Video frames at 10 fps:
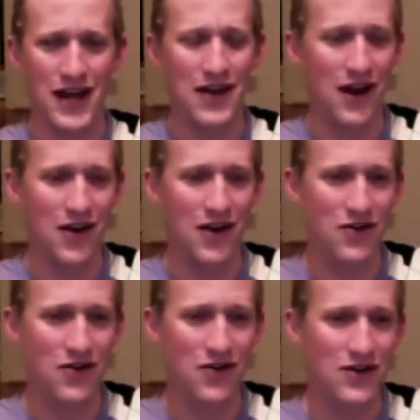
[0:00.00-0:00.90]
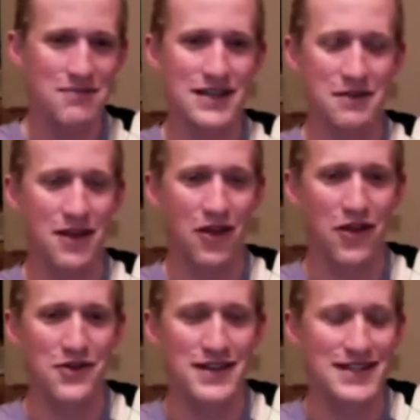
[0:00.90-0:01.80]
I don't consider myself to be
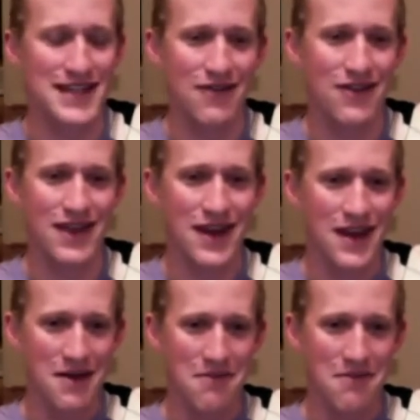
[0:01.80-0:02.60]
the 37th